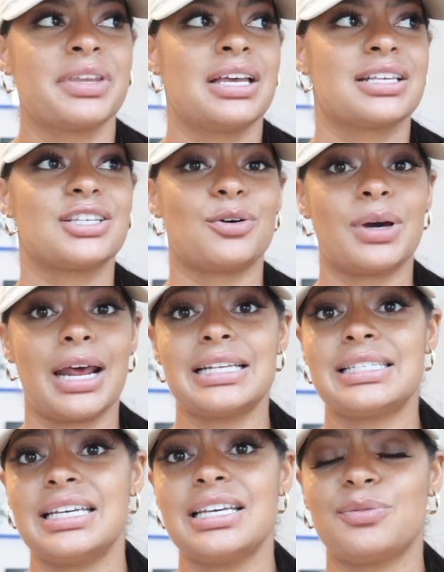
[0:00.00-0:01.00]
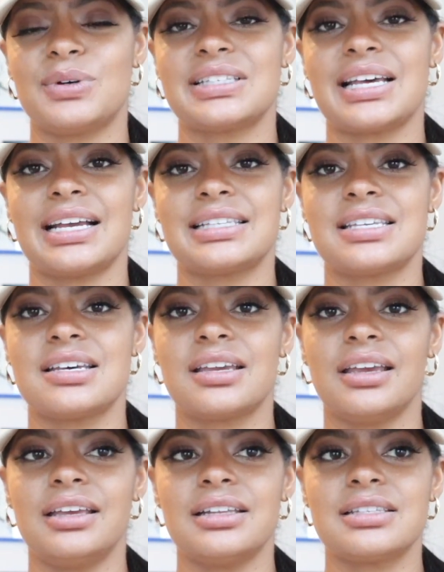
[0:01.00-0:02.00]
So what I did was I took
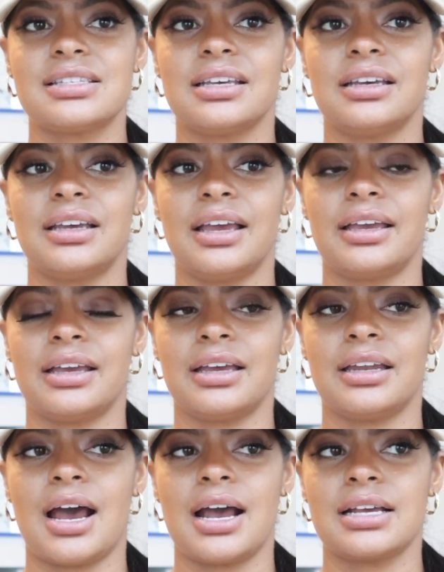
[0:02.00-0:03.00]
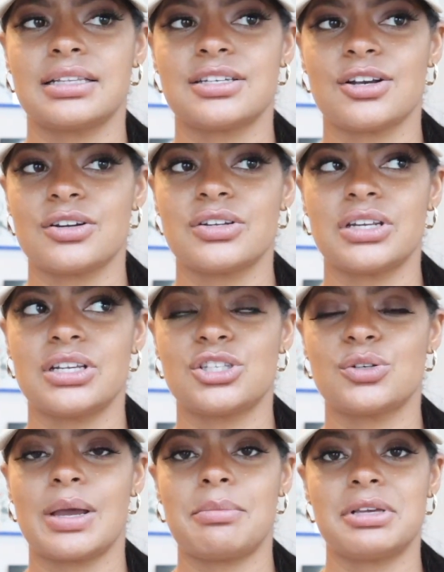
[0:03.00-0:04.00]
it and I turned it
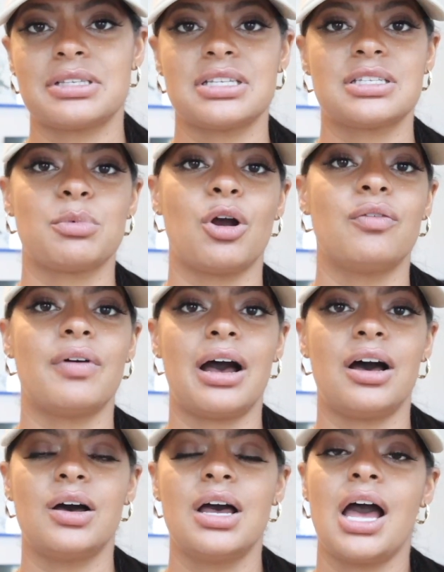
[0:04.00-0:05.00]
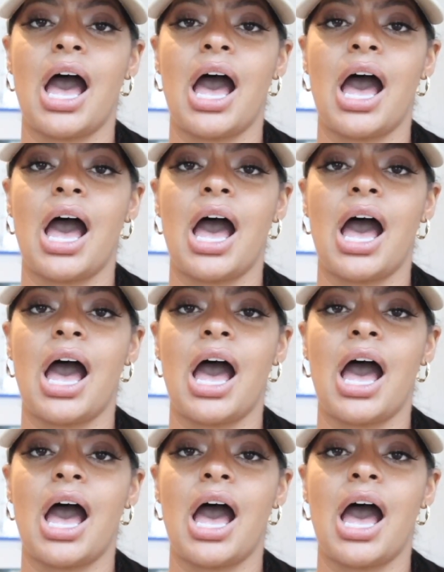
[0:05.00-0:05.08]
into a business profile.